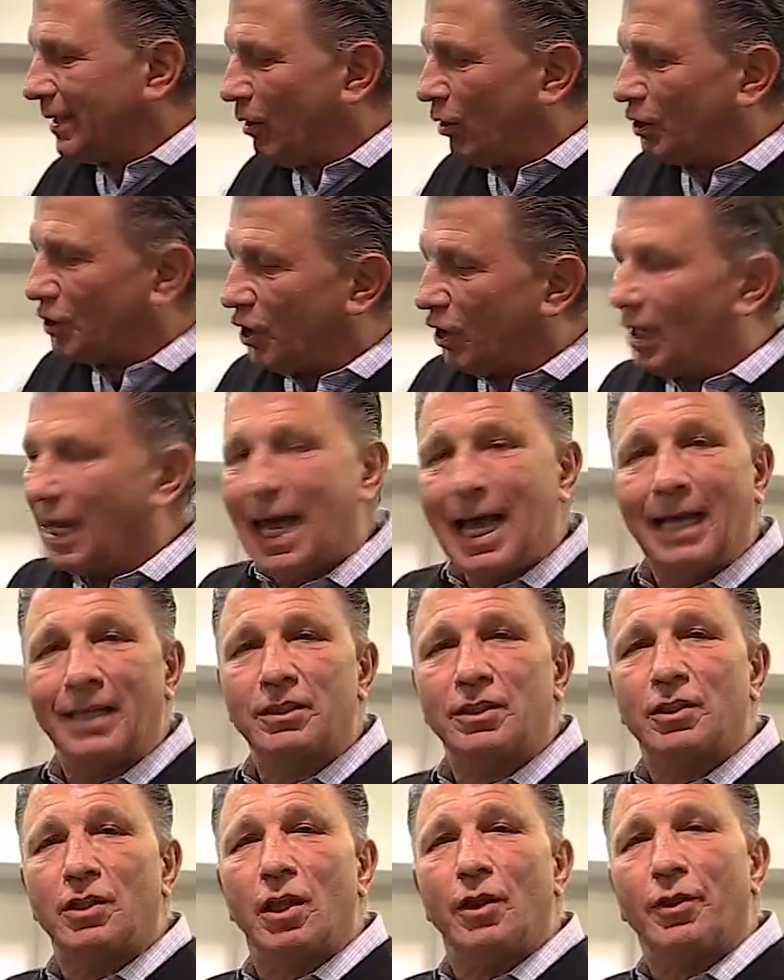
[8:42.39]
also
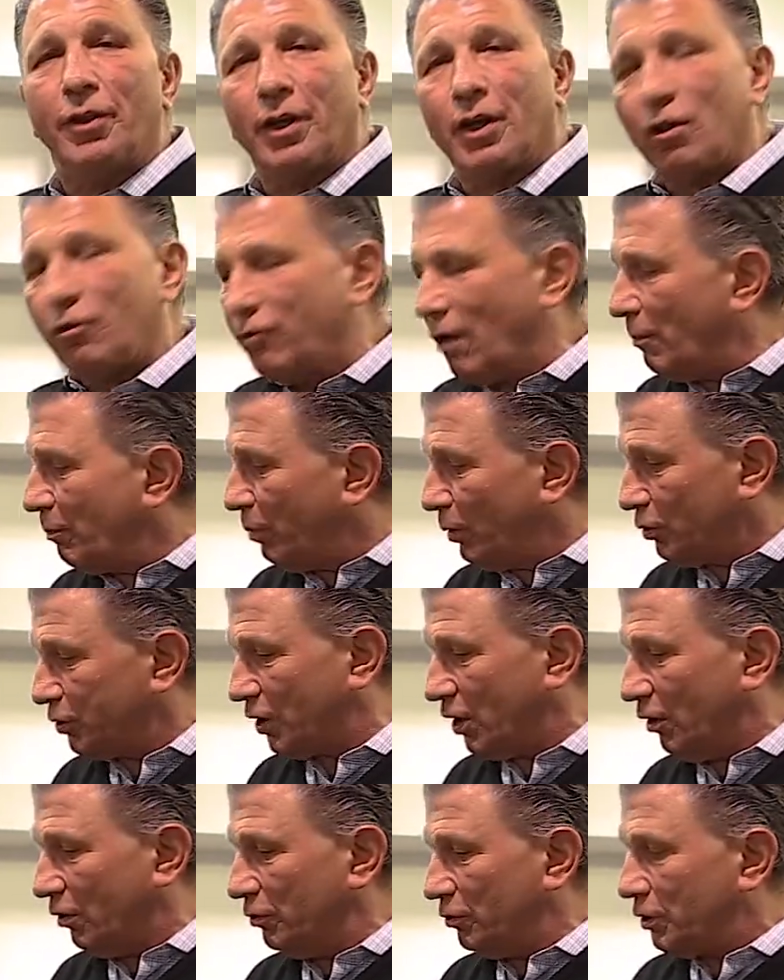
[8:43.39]
has the crumple
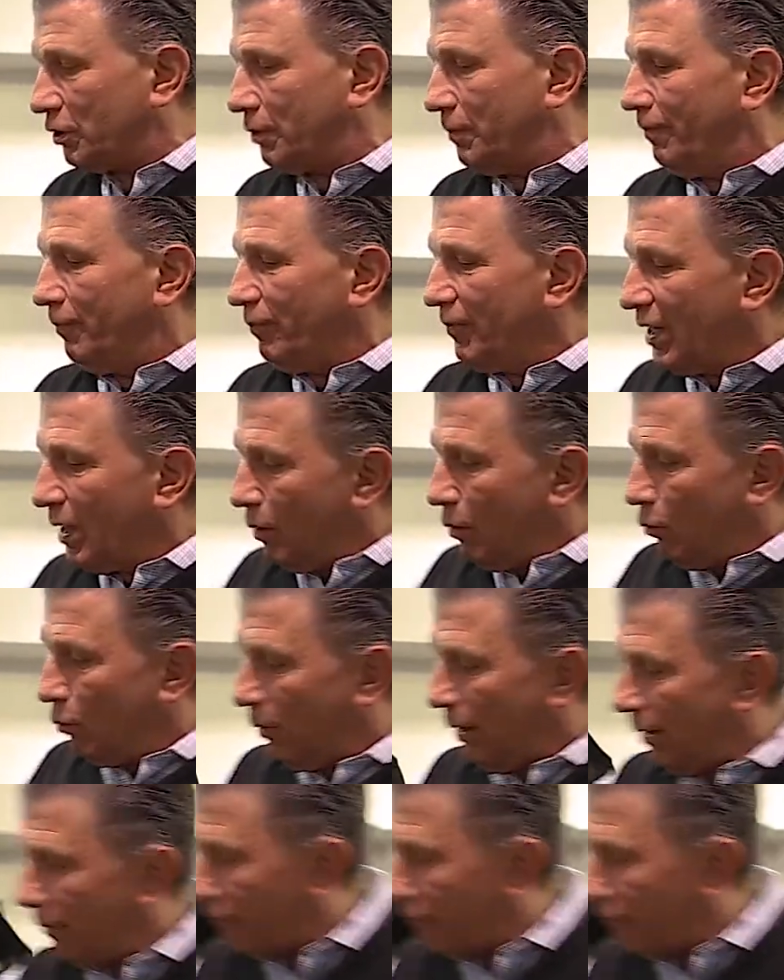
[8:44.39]
zones, where